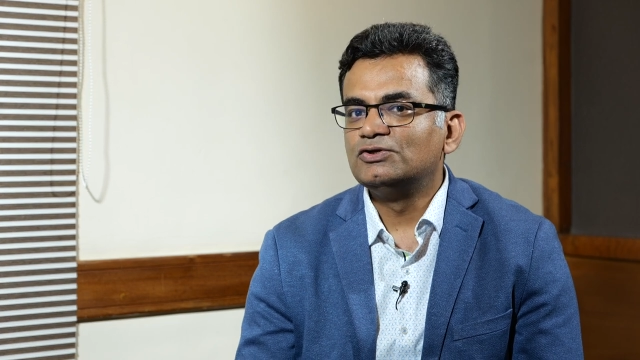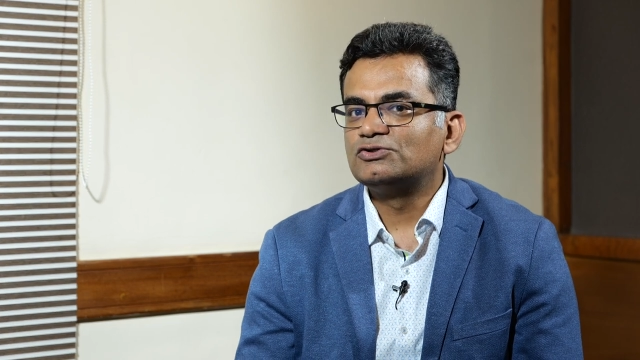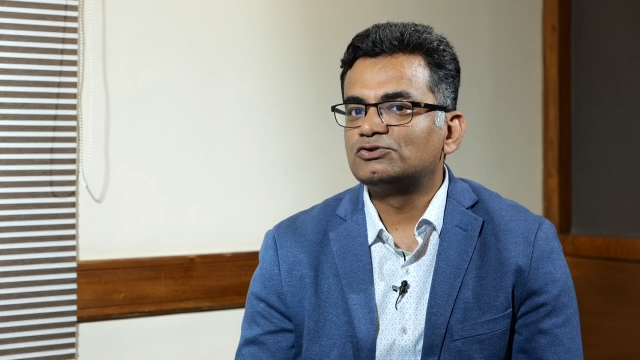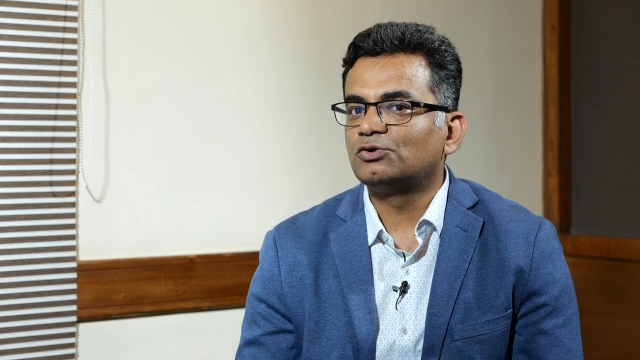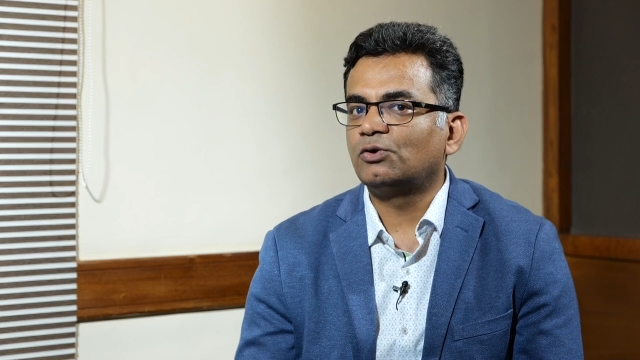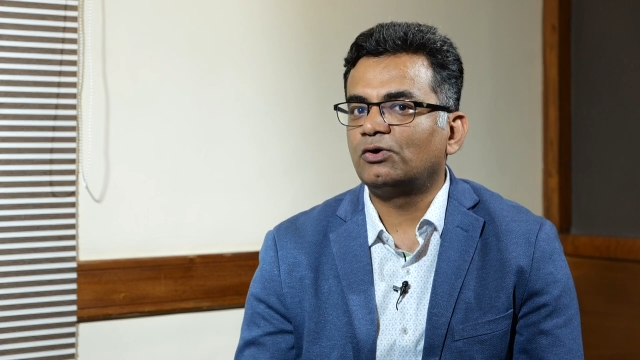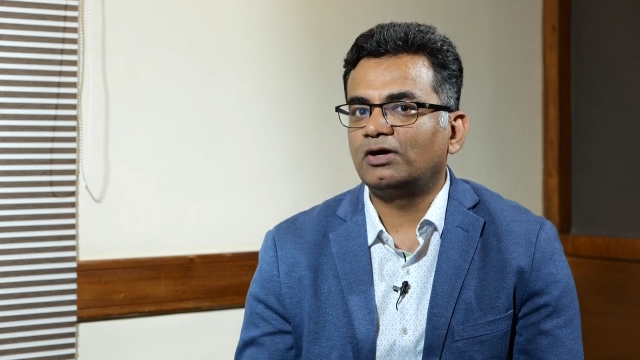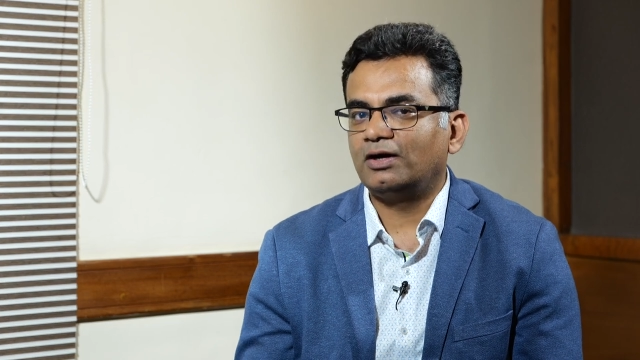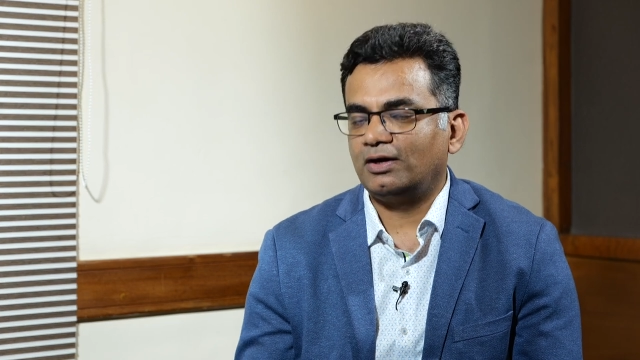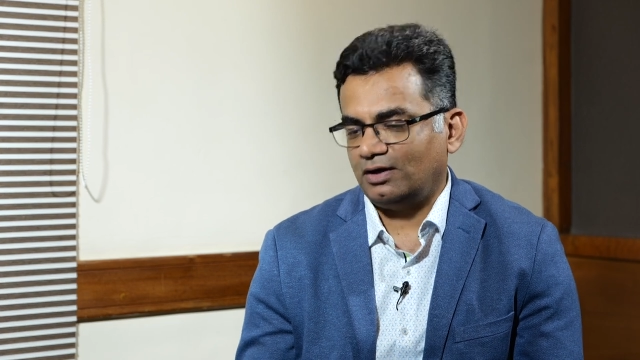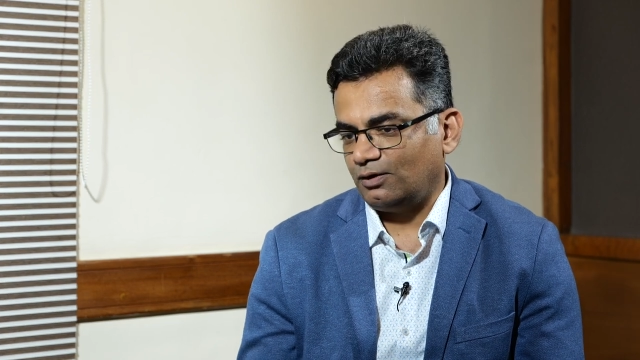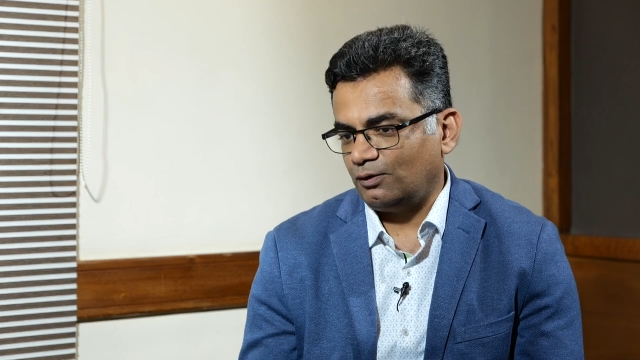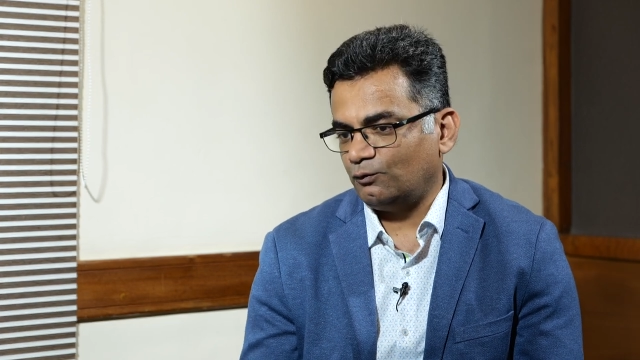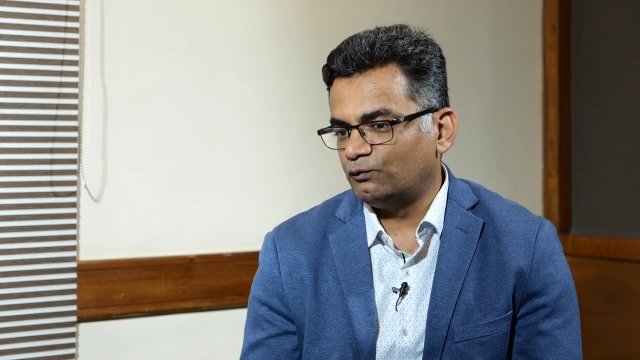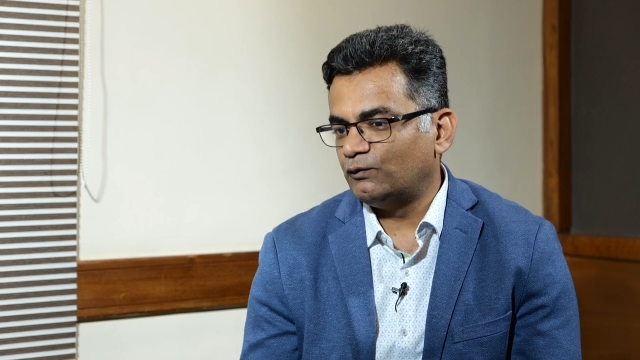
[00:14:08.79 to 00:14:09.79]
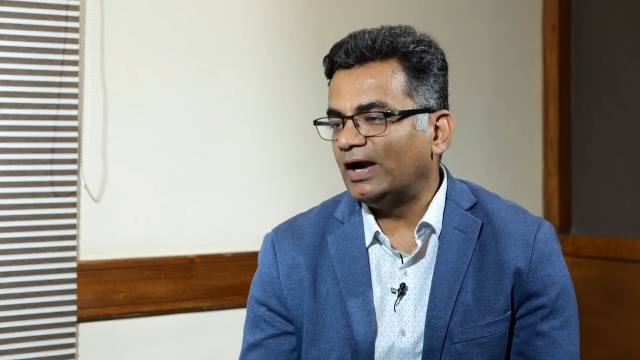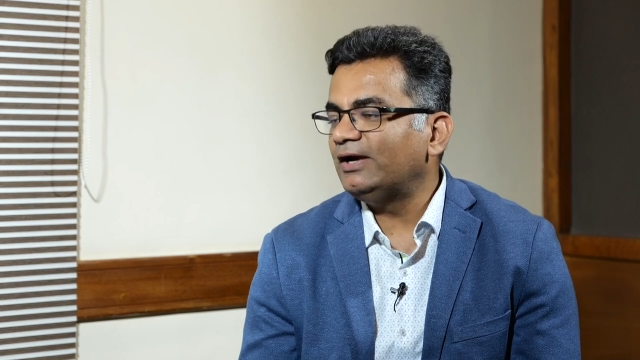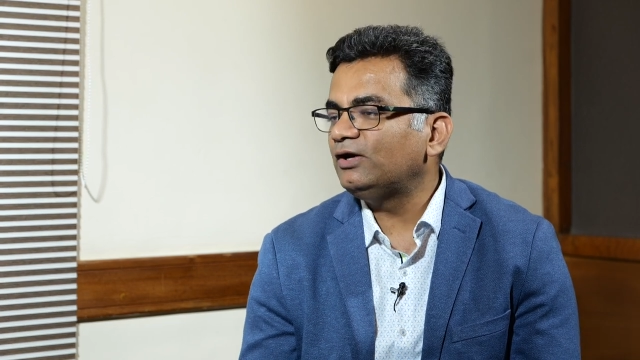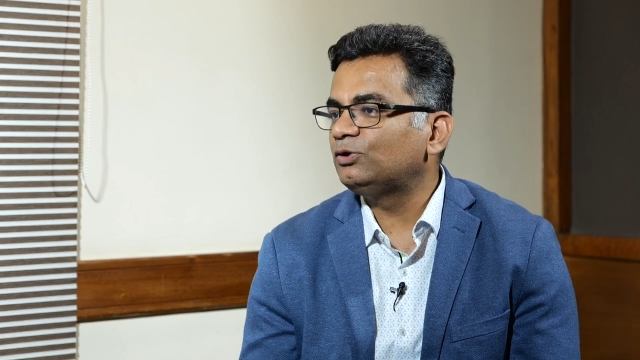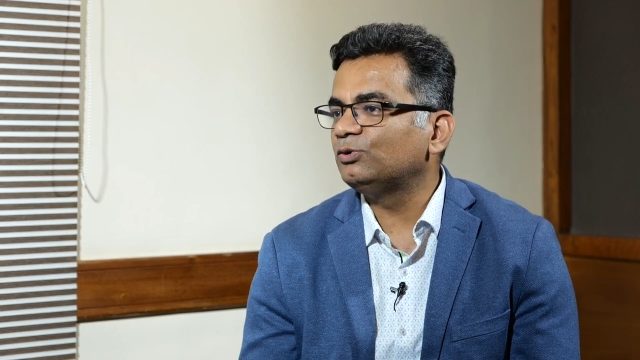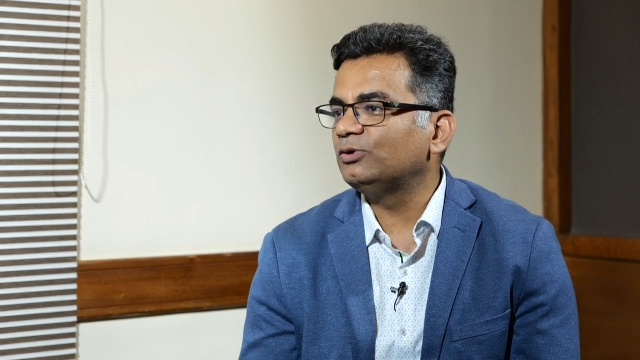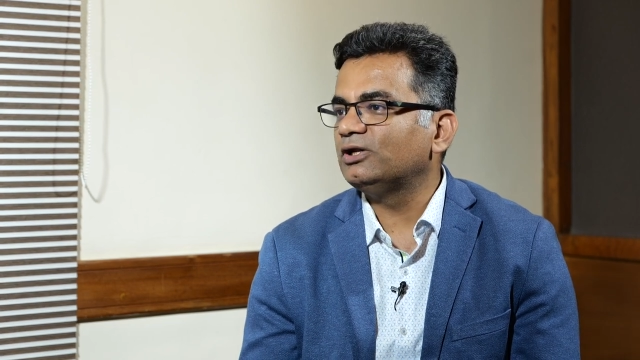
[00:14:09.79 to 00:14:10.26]
So
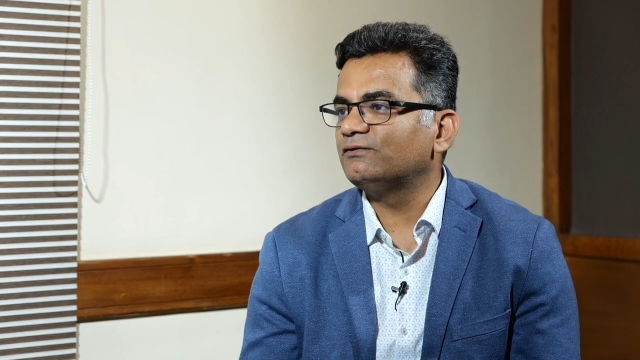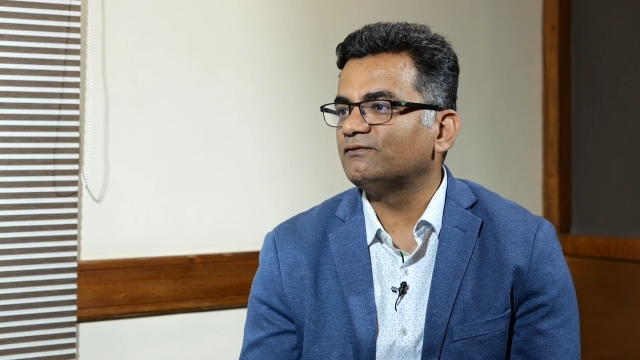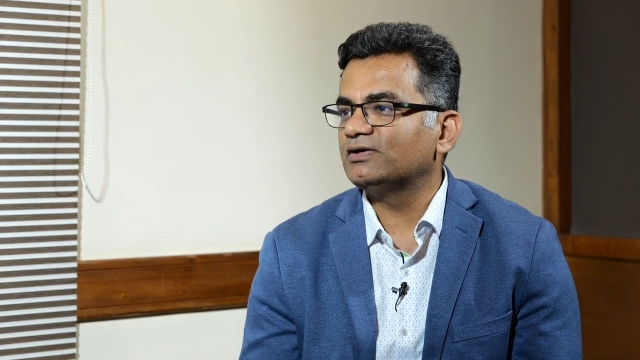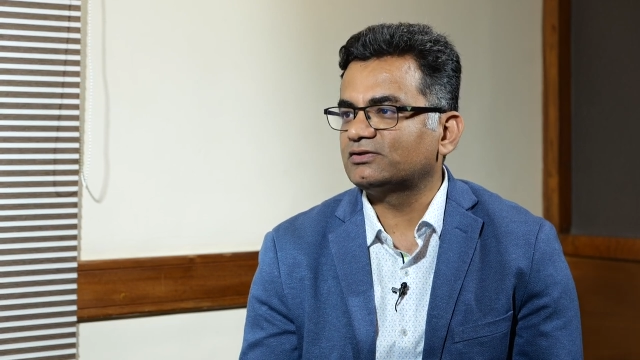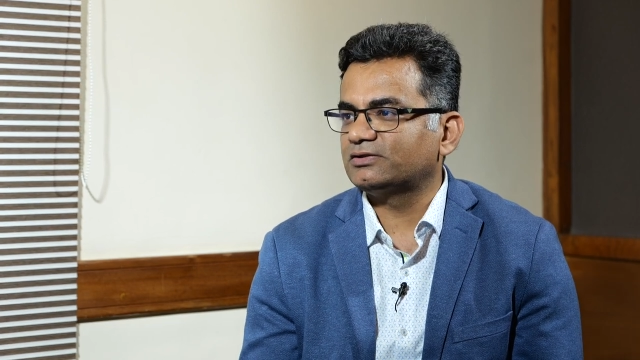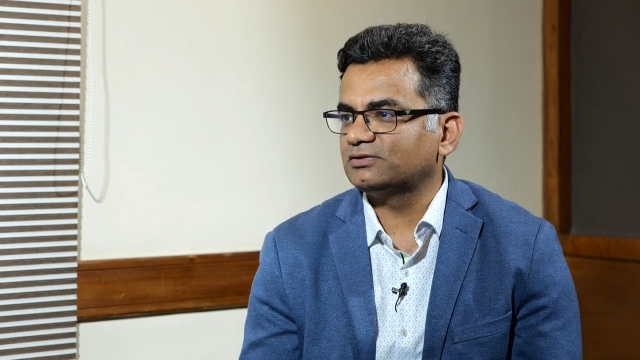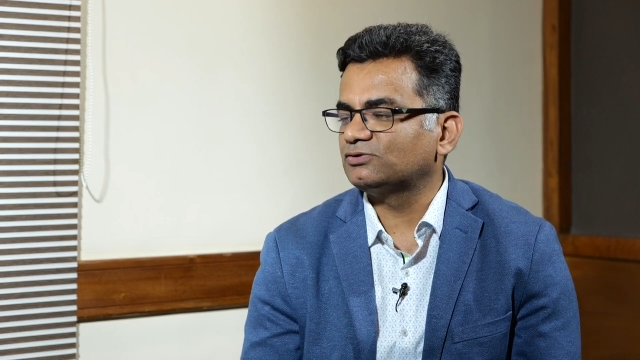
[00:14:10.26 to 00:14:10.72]
when to invest